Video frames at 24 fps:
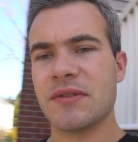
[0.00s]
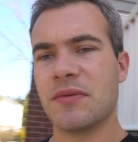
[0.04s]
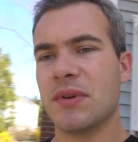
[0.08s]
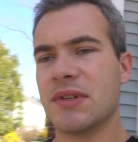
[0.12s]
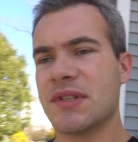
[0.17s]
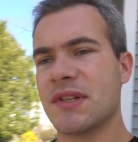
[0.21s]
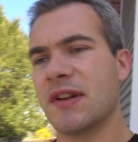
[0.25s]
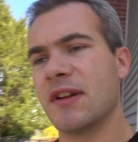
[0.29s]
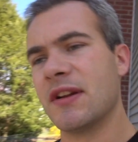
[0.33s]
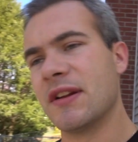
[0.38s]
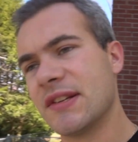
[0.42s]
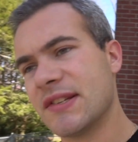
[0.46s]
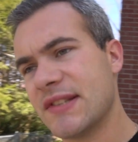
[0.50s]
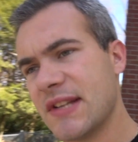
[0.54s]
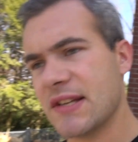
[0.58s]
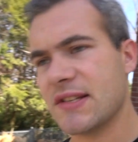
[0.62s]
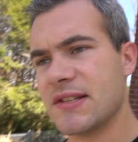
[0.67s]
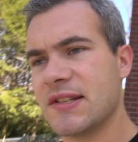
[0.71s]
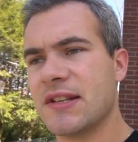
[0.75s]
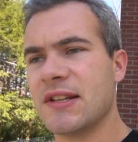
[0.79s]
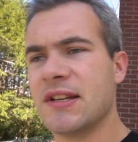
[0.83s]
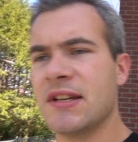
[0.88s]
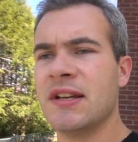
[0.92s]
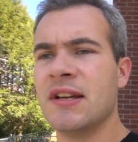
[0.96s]
it wasn't a
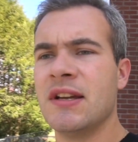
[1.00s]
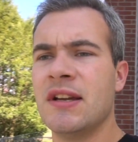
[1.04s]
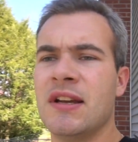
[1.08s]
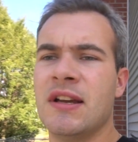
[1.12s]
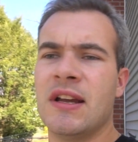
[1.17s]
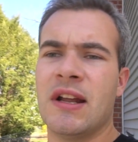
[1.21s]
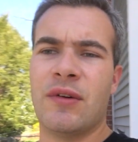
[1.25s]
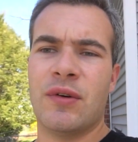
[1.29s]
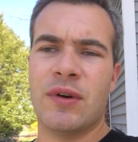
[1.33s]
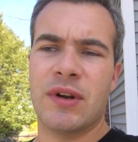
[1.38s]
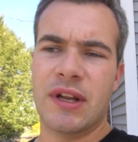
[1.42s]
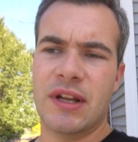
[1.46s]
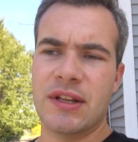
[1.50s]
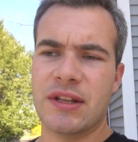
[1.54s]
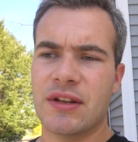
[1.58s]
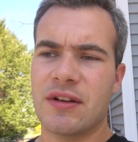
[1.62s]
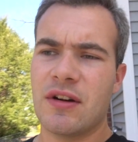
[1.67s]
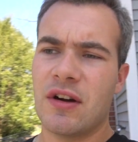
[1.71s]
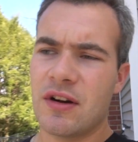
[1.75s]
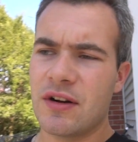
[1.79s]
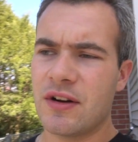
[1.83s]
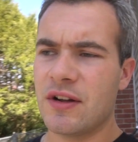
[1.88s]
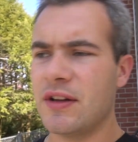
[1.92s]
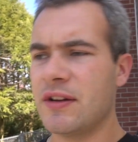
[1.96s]
necessity. I wanted to get the
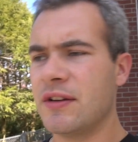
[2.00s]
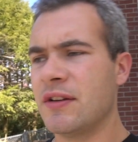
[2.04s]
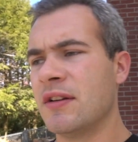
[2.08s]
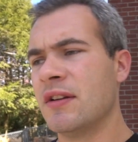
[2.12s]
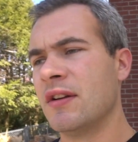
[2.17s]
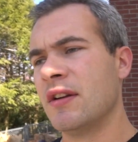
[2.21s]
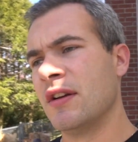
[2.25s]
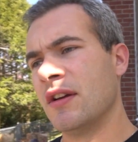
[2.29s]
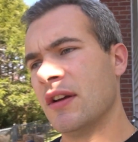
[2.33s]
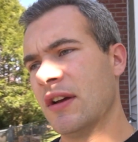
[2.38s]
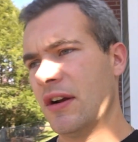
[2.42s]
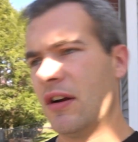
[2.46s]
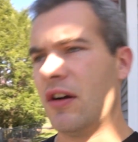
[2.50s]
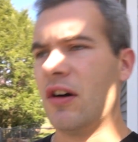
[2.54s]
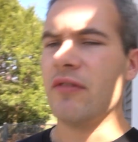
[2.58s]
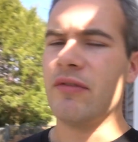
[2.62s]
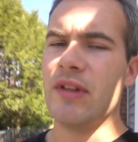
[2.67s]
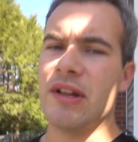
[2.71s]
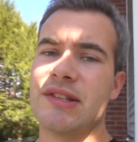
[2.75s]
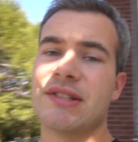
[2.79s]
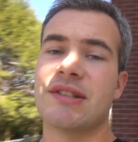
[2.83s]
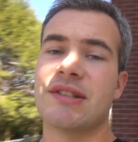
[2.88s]
car done and all of that